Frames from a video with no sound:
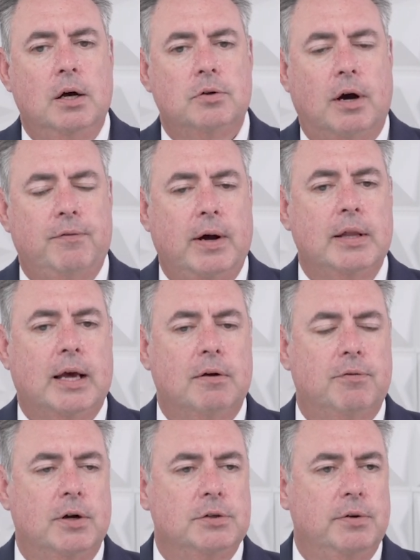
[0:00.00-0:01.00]
So I finally
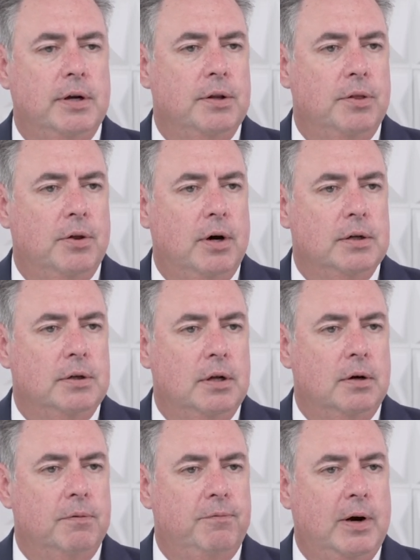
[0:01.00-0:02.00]
got frustrated and thought,
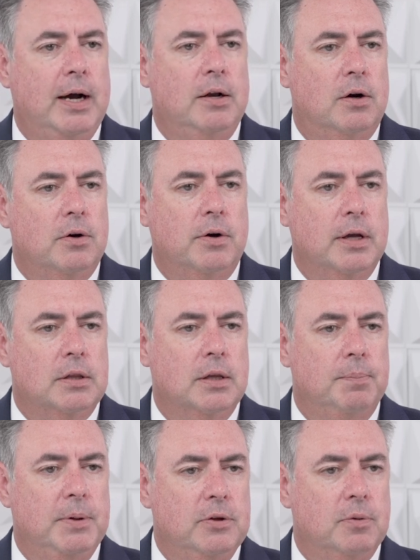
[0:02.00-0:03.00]
fine, I'll go get
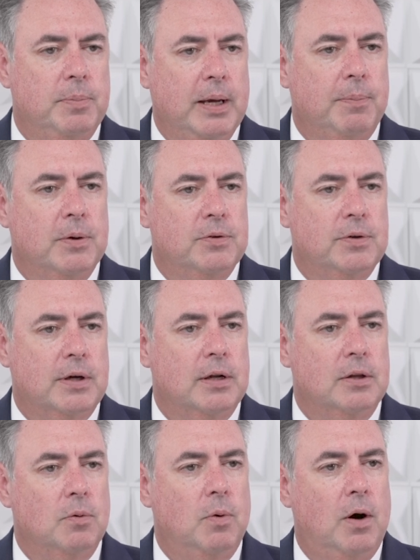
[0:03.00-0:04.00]
the piece of paper and stick
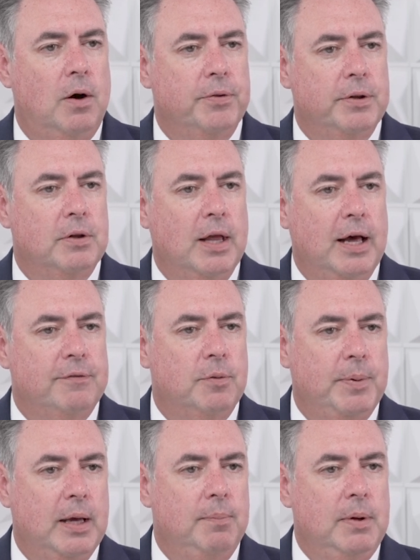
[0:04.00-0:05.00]
it on the wall. Then they'll have to
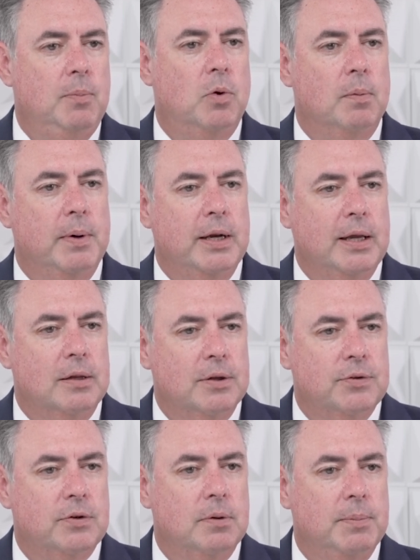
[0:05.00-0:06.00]
pay me more money and
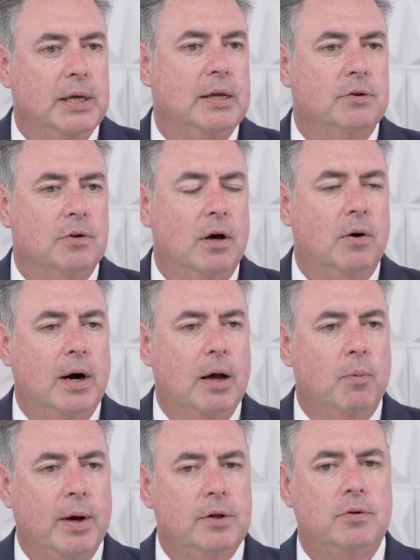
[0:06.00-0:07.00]
listen to me. So I
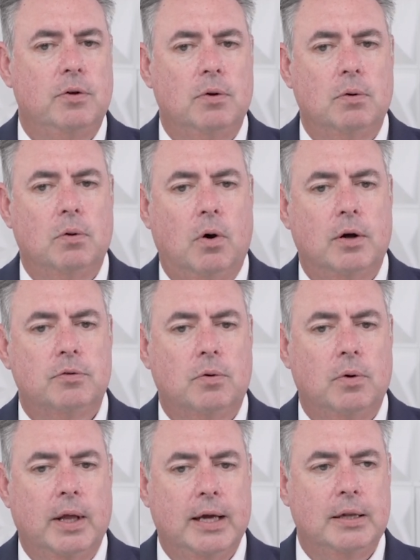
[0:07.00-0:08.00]
went to law
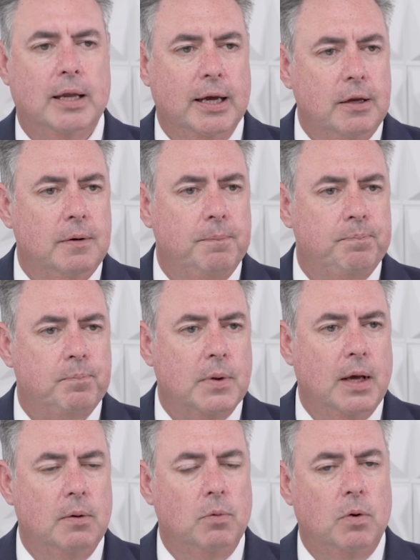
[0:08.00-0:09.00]
school at night,
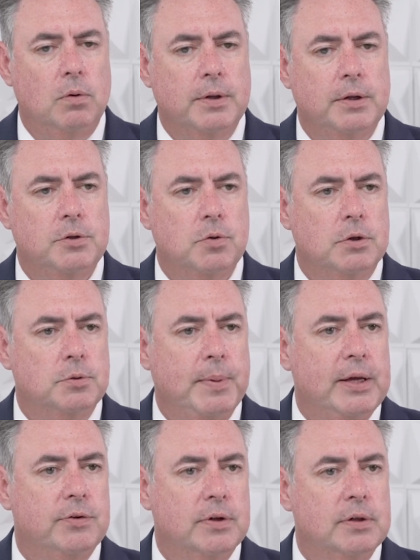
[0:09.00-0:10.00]
enrolled at George
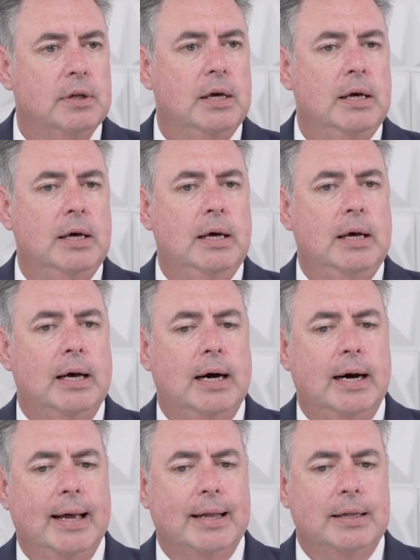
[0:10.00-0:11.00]
Mason
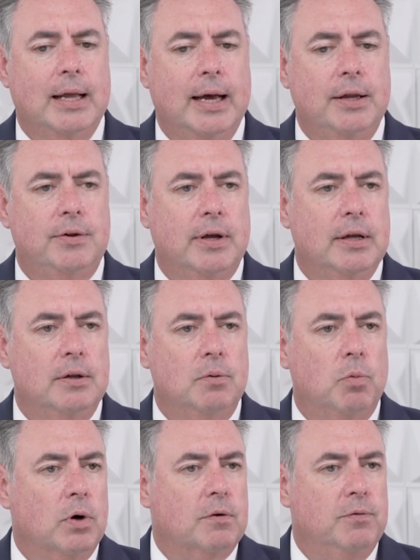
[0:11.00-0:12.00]
at night,
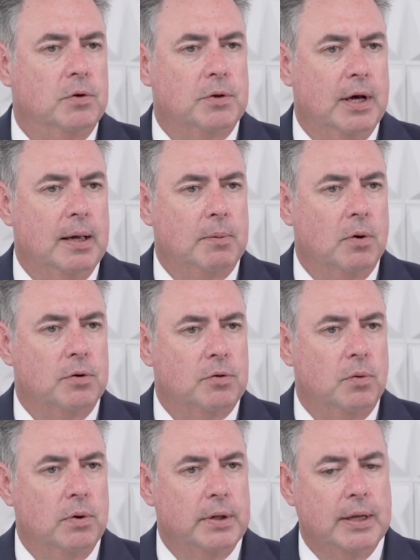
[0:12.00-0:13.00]
and worked full time going to
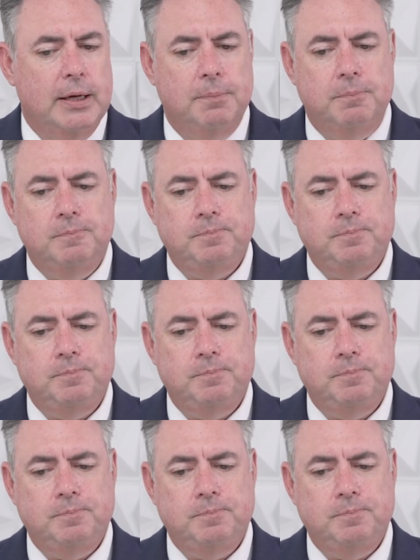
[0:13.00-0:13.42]
school at night,